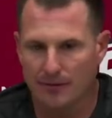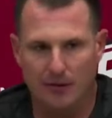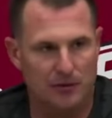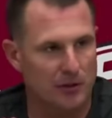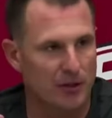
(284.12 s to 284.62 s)

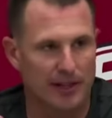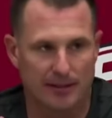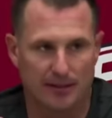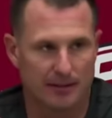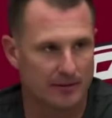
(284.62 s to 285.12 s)
Feels great.
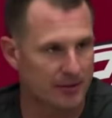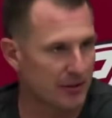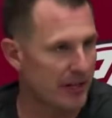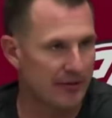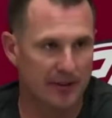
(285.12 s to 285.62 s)
Feels
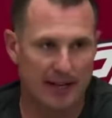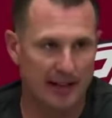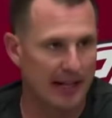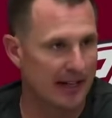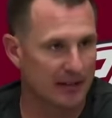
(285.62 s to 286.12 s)
great for that
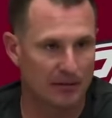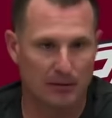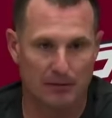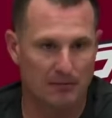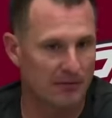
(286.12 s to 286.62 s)
locker
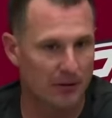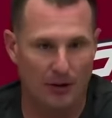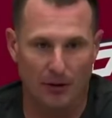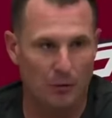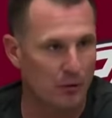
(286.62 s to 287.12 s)
room, for
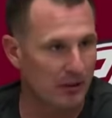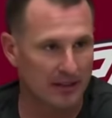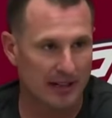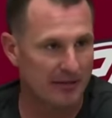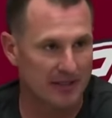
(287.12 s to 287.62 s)
all the work
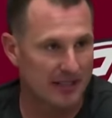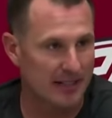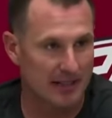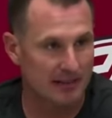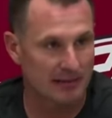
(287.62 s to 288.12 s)
that I've
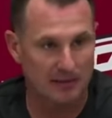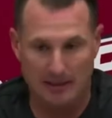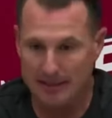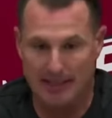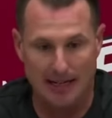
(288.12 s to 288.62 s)
seen.
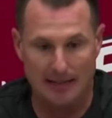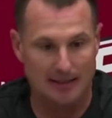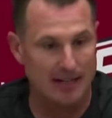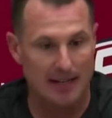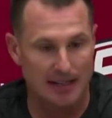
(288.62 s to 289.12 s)
These guys
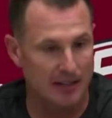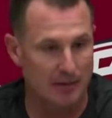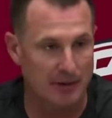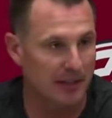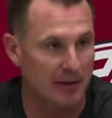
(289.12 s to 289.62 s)
staying here,
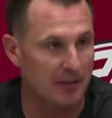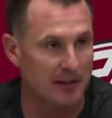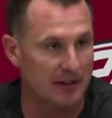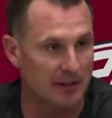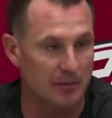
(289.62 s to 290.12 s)
being committed
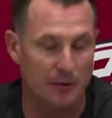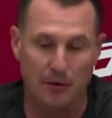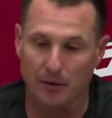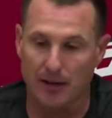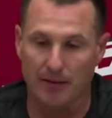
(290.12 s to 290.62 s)
to this
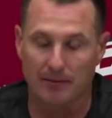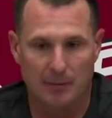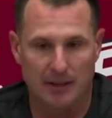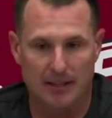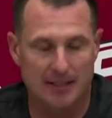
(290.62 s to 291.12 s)
program.
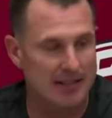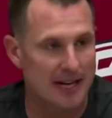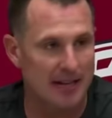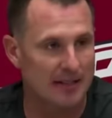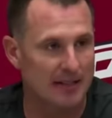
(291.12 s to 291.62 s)
But this is
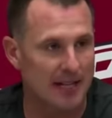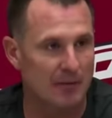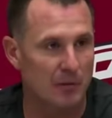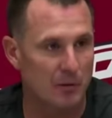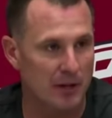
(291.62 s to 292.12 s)
not a
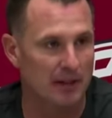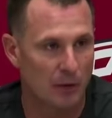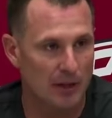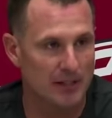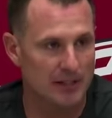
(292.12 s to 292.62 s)
statement win.
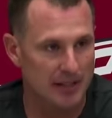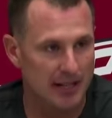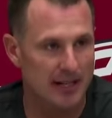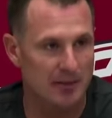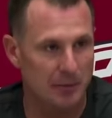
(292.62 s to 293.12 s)
Washington
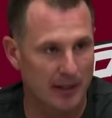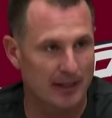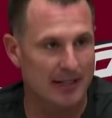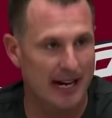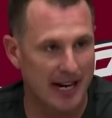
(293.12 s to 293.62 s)
State has played
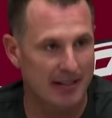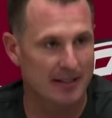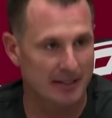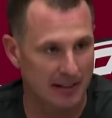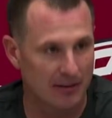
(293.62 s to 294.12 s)
at the
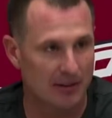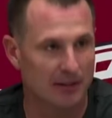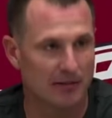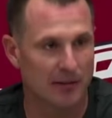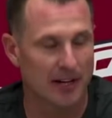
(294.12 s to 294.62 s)
highest level
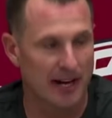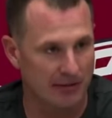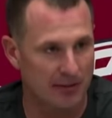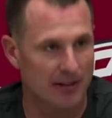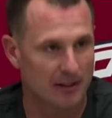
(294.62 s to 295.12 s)
forever.